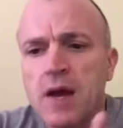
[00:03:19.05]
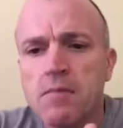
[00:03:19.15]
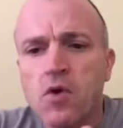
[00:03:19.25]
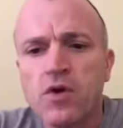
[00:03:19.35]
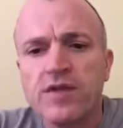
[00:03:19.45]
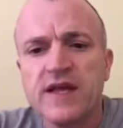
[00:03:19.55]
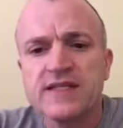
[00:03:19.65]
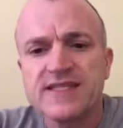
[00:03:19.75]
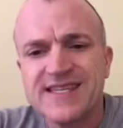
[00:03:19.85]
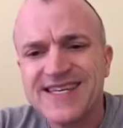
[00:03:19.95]
More
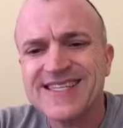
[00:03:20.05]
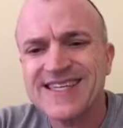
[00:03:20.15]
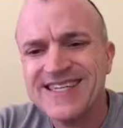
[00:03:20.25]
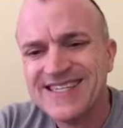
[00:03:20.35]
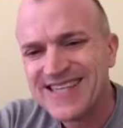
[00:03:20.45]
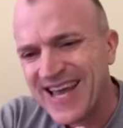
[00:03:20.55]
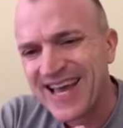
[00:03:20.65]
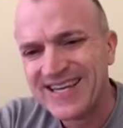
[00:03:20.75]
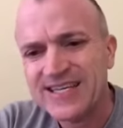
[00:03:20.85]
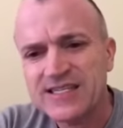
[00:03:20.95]
than 6 in
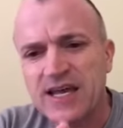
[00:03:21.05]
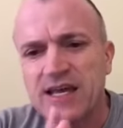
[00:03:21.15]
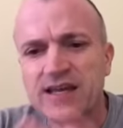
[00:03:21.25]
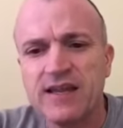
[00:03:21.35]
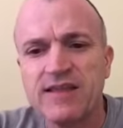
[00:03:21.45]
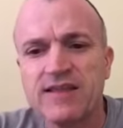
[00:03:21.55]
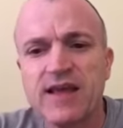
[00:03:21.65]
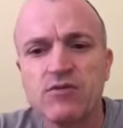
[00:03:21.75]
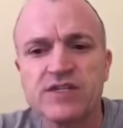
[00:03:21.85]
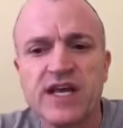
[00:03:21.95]
10 said that
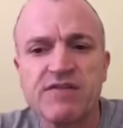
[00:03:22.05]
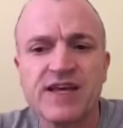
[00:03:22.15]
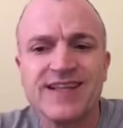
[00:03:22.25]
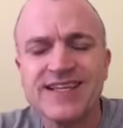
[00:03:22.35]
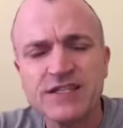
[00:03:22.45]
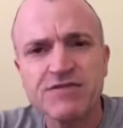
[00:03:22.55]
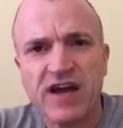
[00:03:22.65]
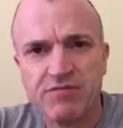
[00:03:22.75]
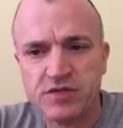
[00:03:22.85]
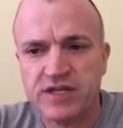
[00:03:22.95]
they were saving at least
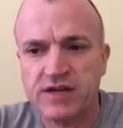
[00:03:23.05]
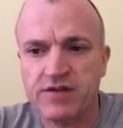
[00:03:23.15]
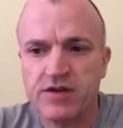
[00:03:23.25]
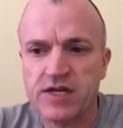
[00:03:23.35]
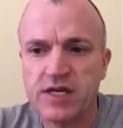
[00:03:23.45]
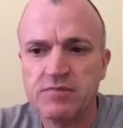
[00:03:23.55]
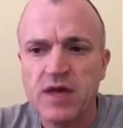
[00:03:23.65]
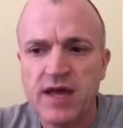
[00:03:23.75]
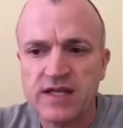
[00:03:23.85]
5% of their income.